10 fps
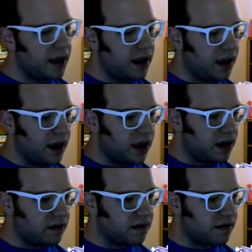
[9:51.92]

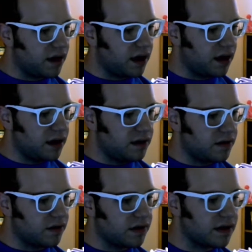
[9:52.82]
And
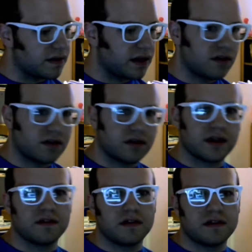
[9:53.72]
so this character
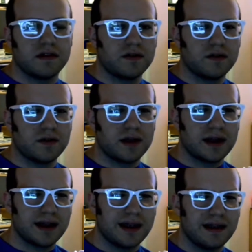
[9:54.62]
Kirito,
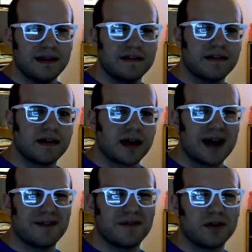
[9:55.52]
he's
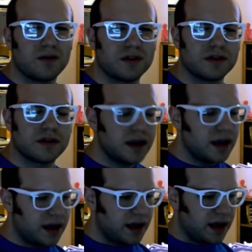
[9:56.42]
kind of a loner,
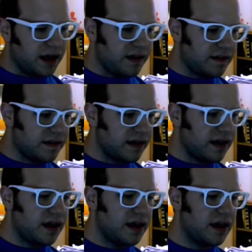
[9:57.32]
and
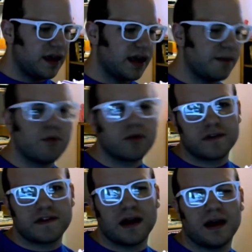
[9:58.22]
he
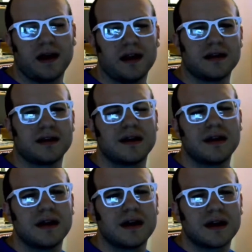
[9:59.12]
borders on
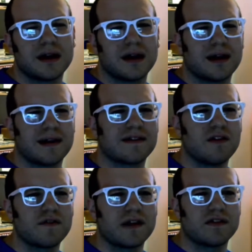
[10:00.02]

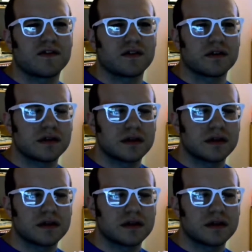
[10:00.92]
self-insert.